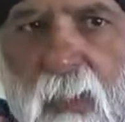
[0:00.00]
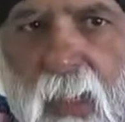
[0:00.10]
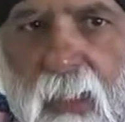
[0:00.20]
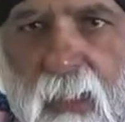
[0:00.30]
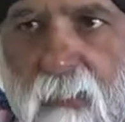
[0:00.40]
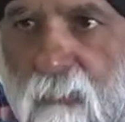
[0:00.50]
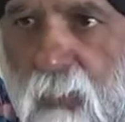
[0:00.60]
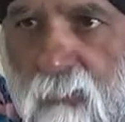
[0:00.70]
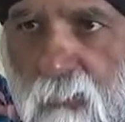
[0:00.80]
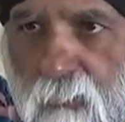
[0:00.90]
had any
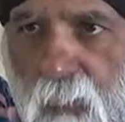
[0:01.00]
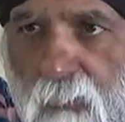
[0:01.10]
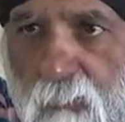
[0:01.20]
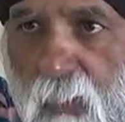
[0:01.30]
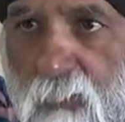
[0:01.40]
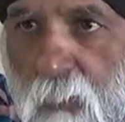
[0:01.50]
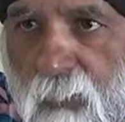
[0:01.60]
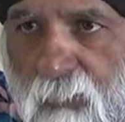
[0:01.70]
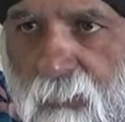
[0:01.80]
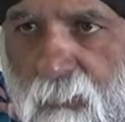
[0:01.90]
face-to-face
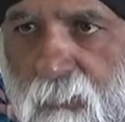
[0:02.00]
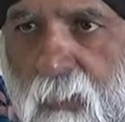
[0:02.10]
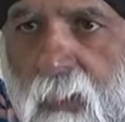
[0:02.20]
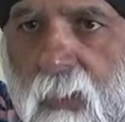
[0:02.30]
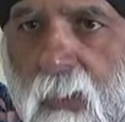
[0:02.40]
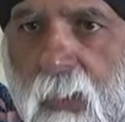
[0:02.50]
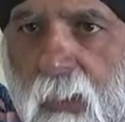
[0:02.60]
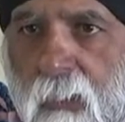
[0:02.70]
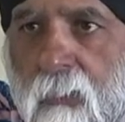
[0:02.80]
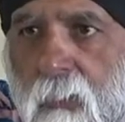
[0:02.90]
graduations
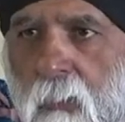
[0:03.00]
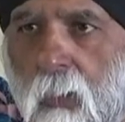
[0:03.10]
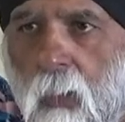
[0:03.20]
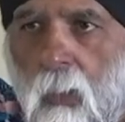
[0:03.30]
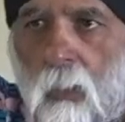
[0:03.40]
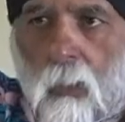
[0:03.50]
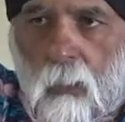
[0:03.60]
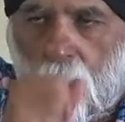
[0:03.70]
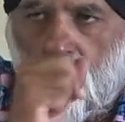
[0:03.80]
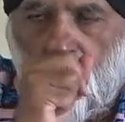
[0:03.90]
here
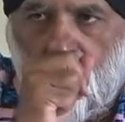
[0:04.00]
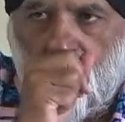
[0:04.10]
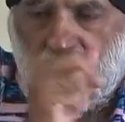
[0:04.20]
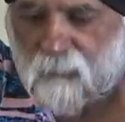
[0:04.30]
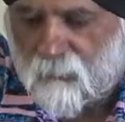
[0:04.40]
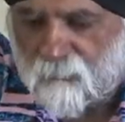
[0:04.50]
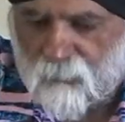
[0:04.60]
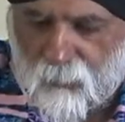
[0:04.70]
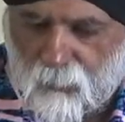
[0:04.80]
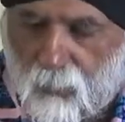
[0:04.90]
since
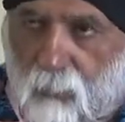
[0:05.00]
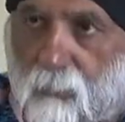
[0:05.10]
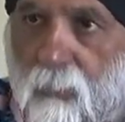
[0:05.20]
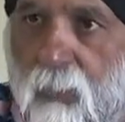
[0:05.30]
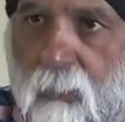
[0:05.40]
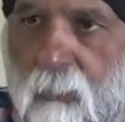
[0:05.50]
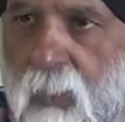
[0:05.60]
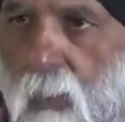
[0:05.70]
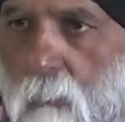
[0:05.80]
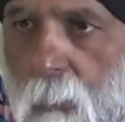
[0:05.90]
the
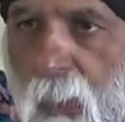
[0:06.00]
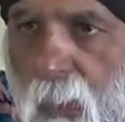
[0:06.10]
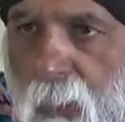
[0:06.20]
outbreak